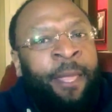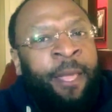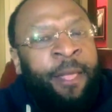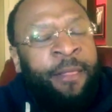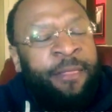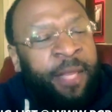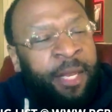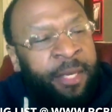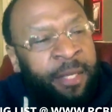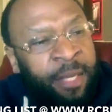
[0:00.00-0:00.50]

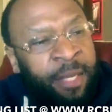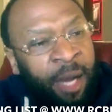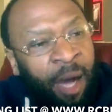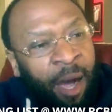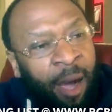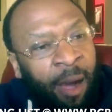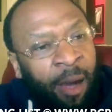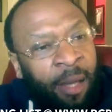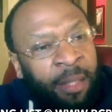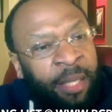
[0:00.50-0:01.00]
that
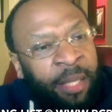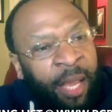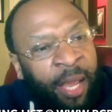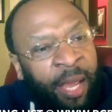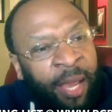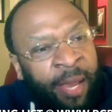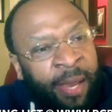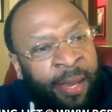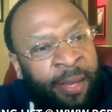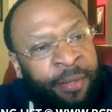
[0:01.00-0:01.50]
God
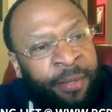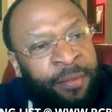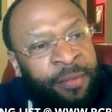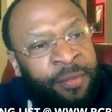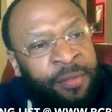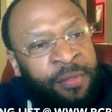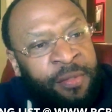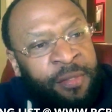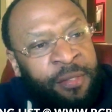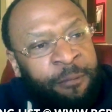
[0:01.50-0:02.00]

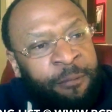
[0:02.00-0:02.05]
has